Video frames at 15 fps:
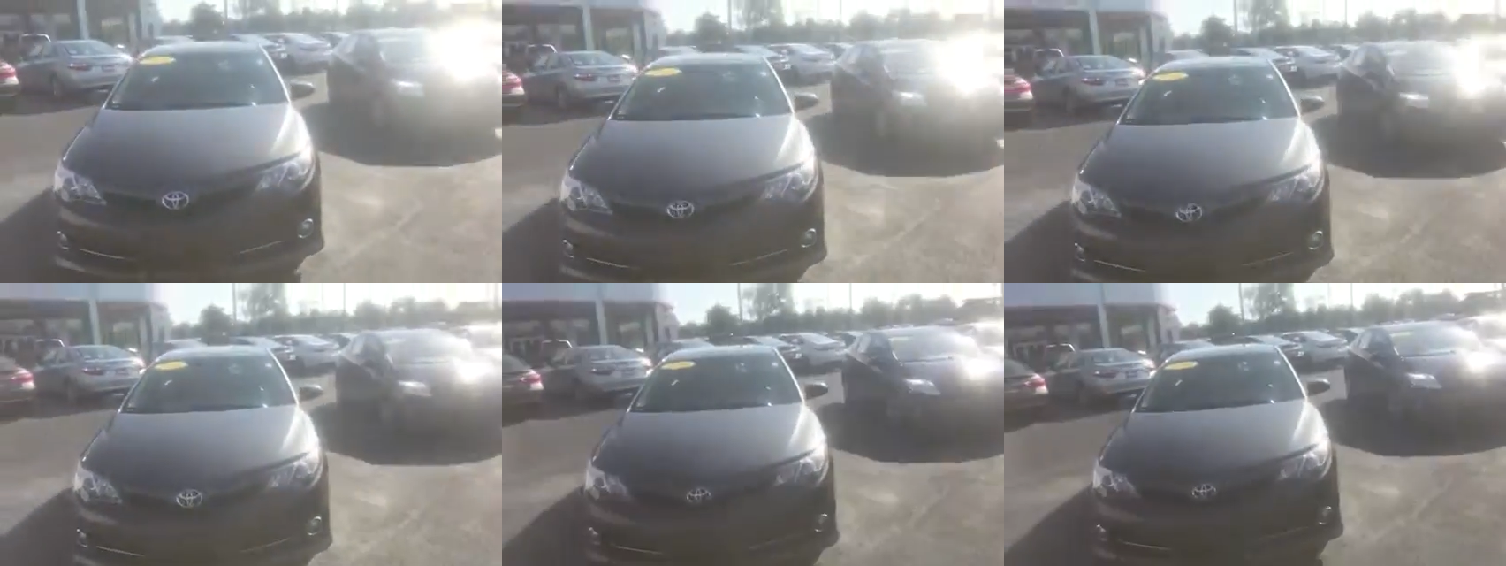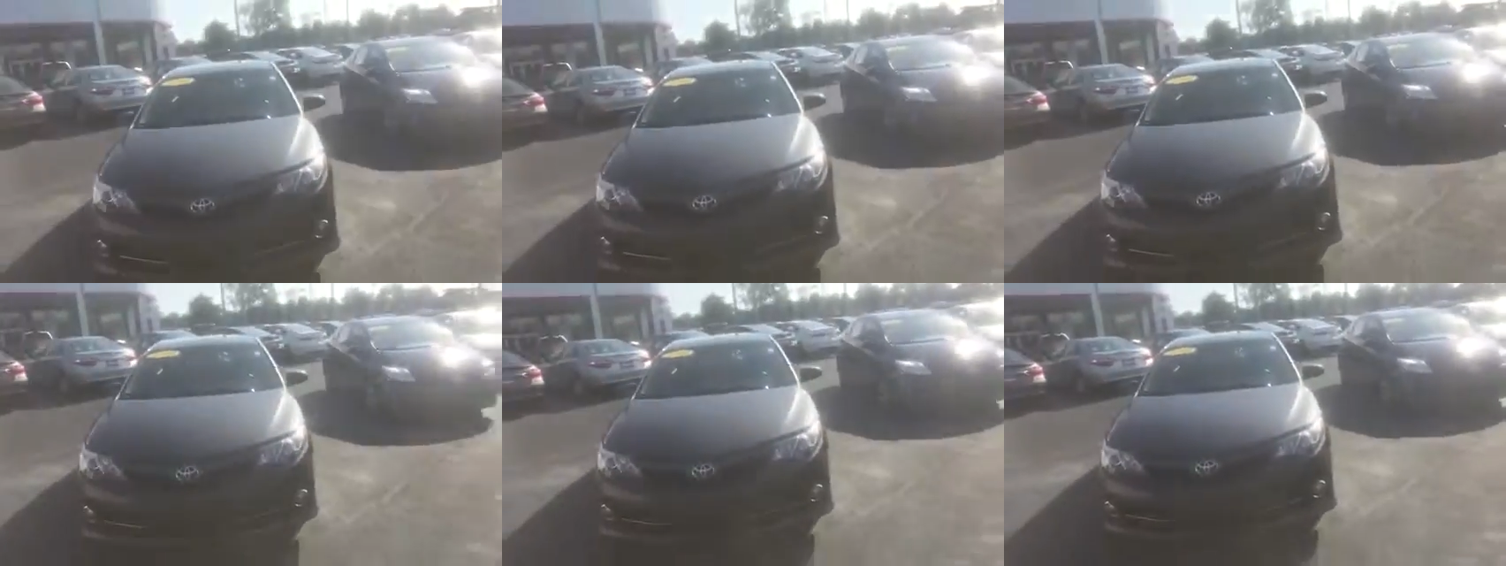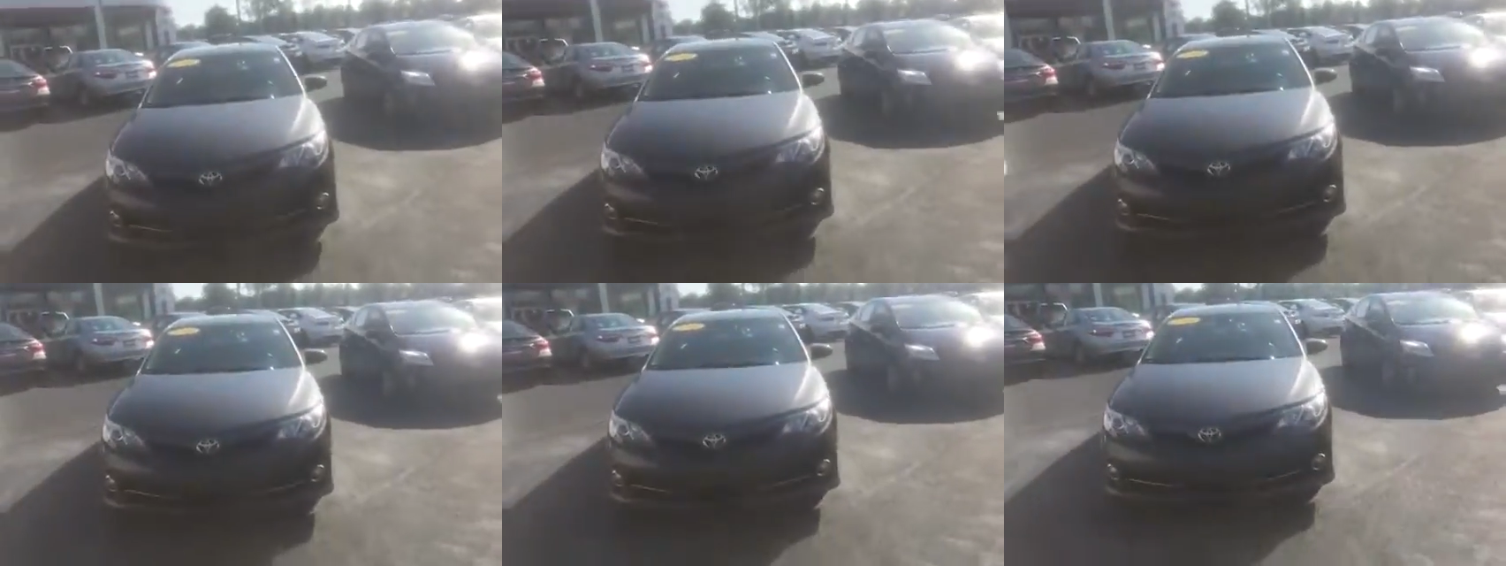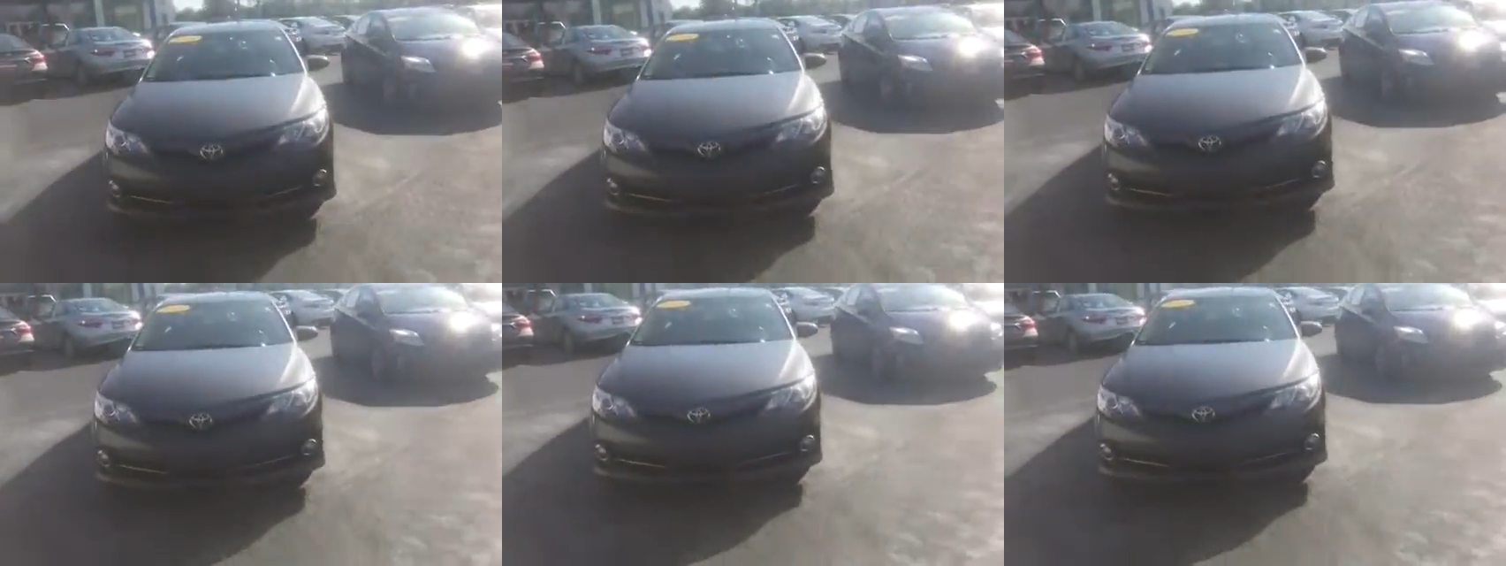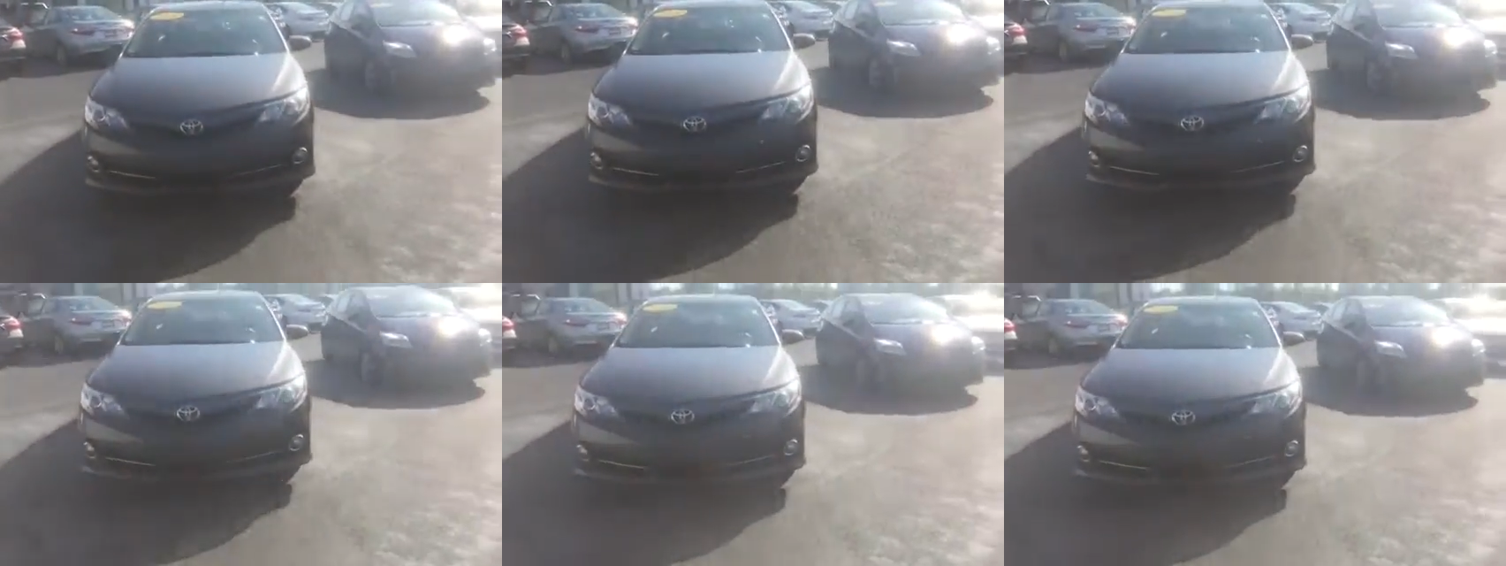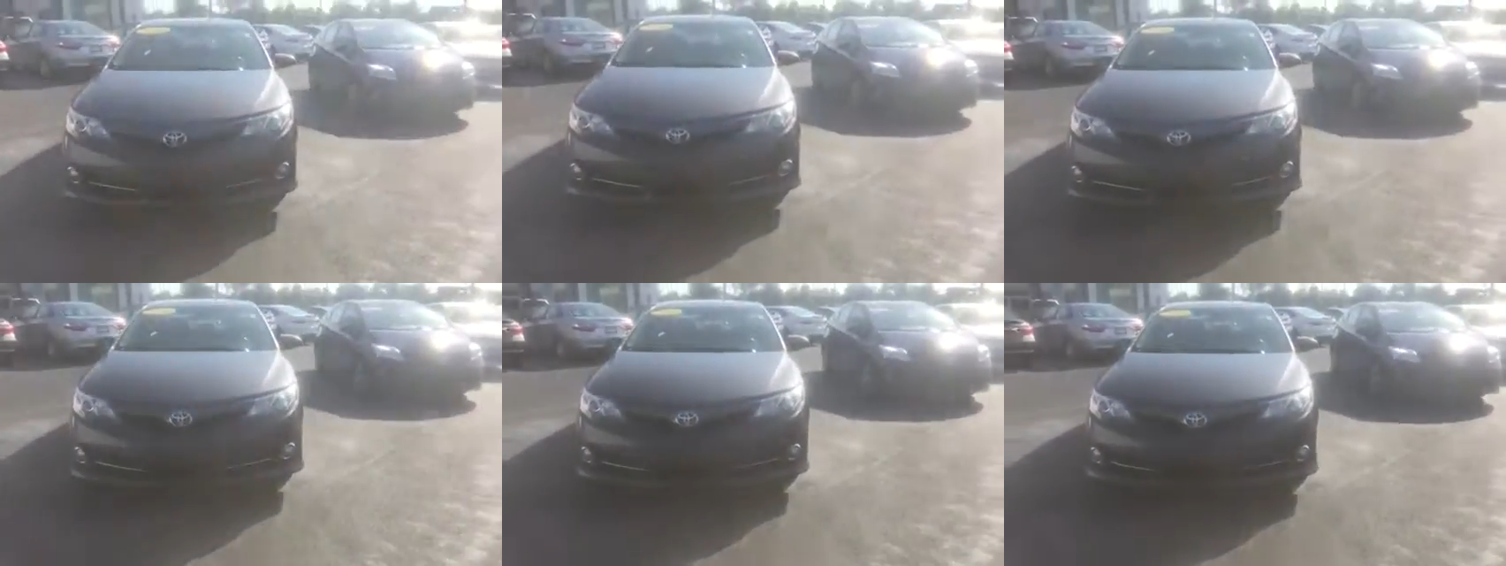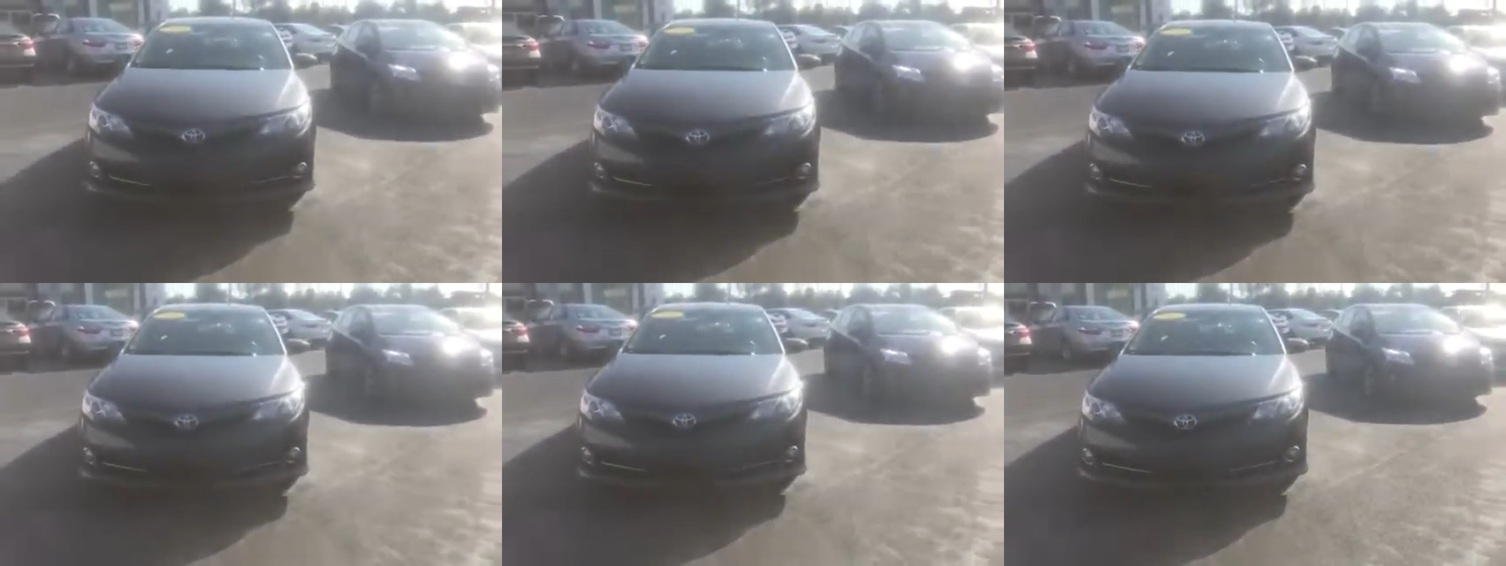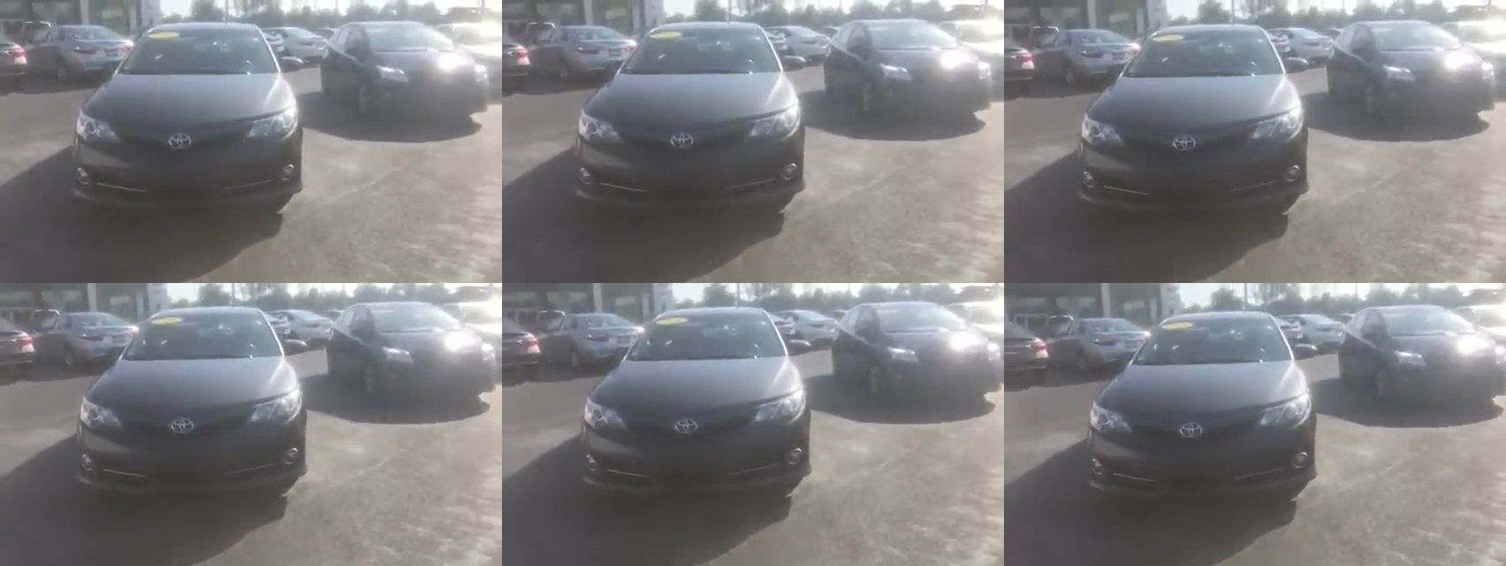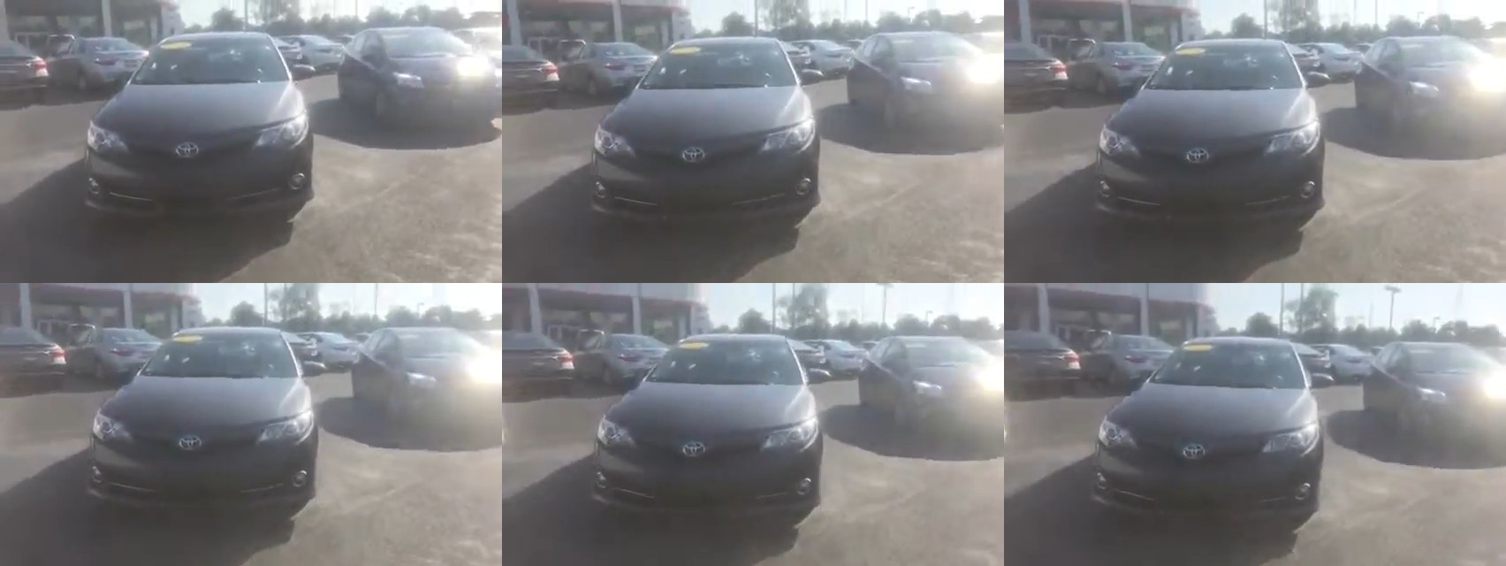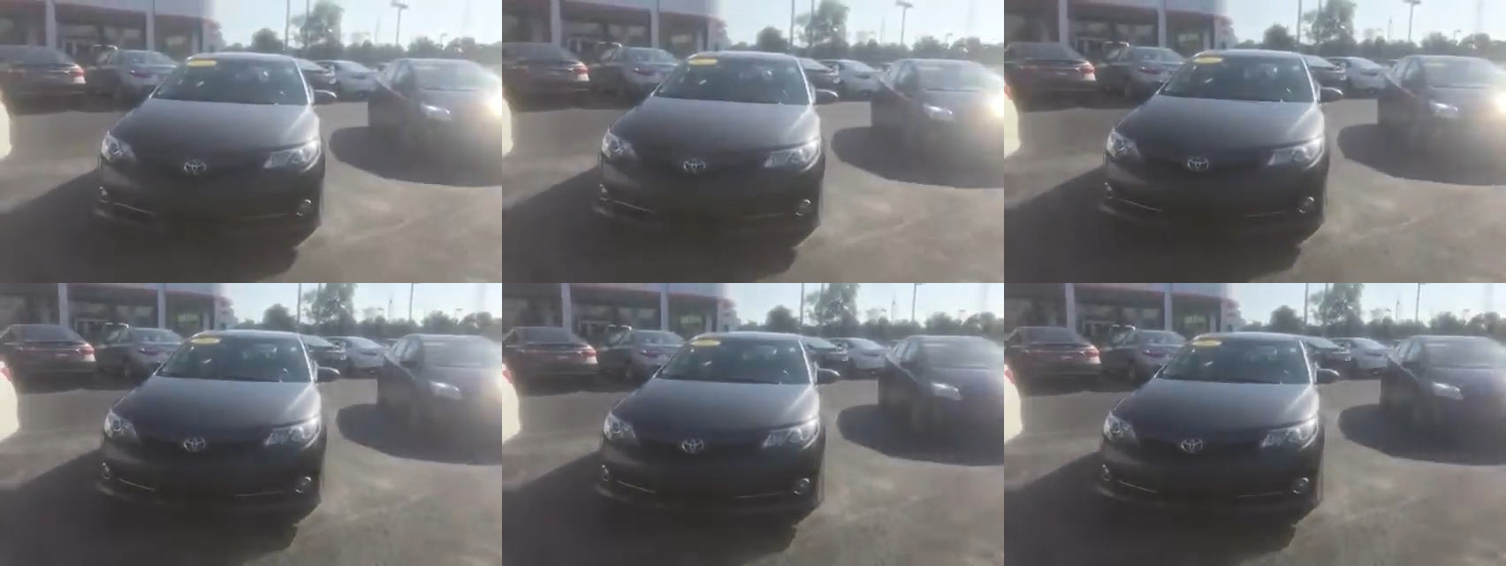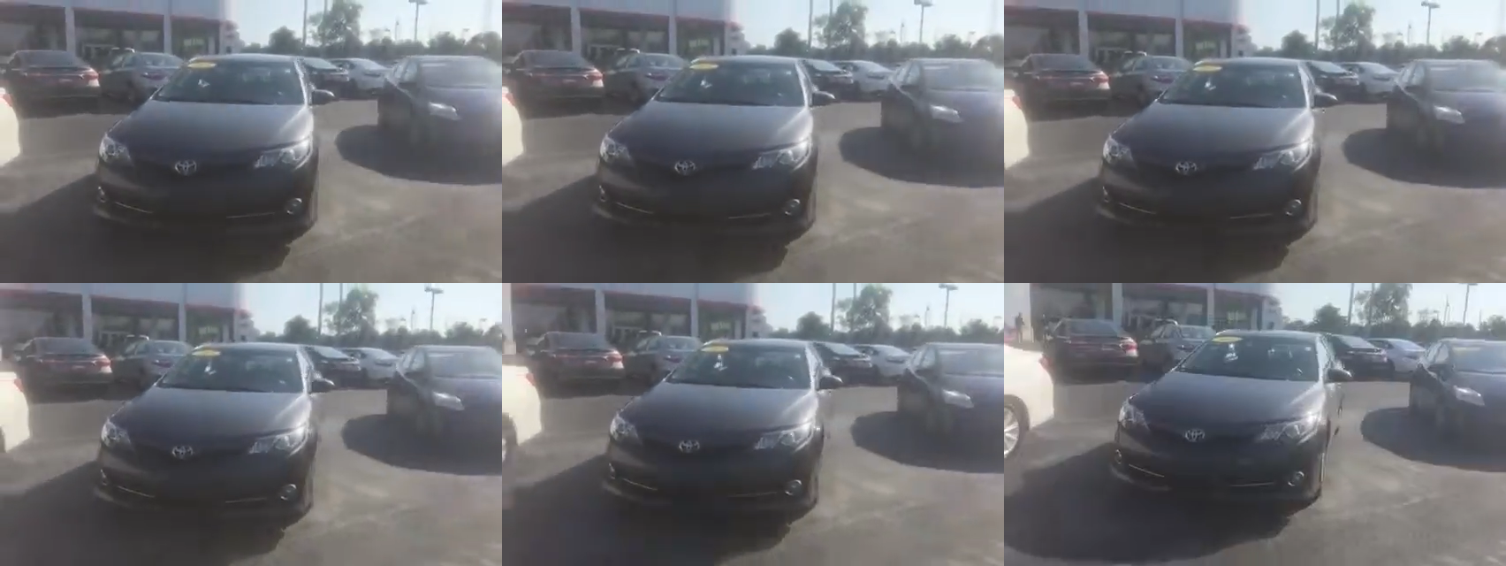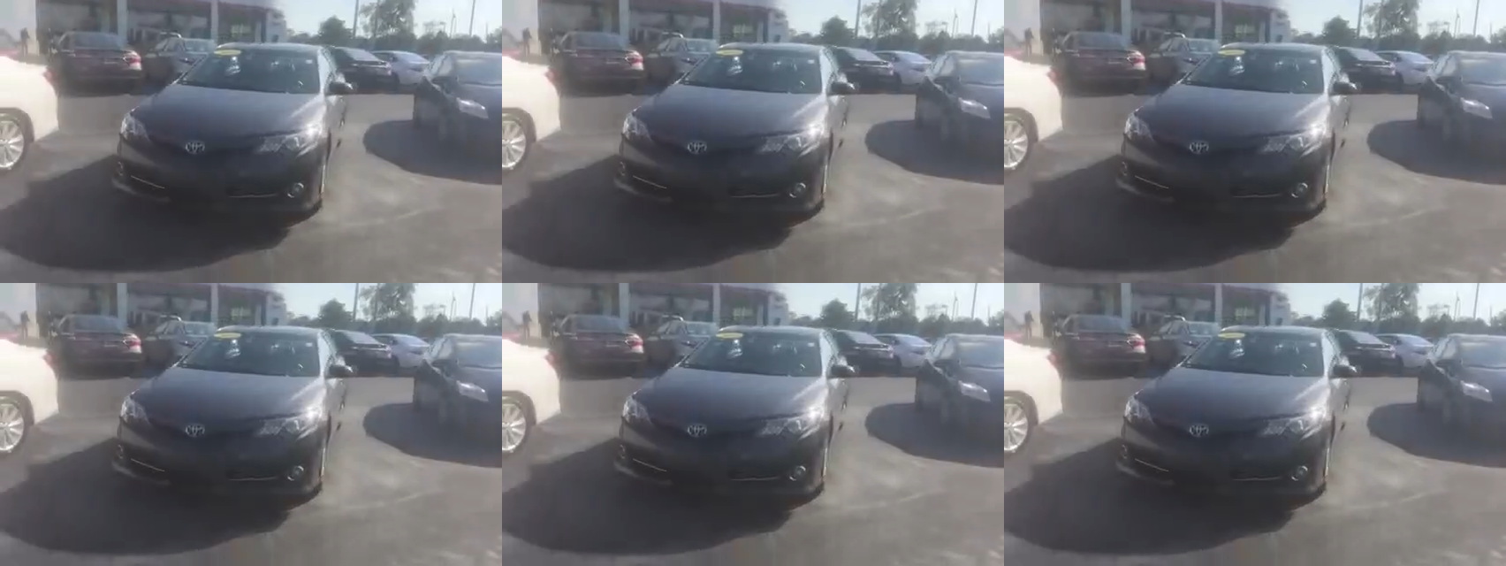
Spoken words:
(no speaker visible)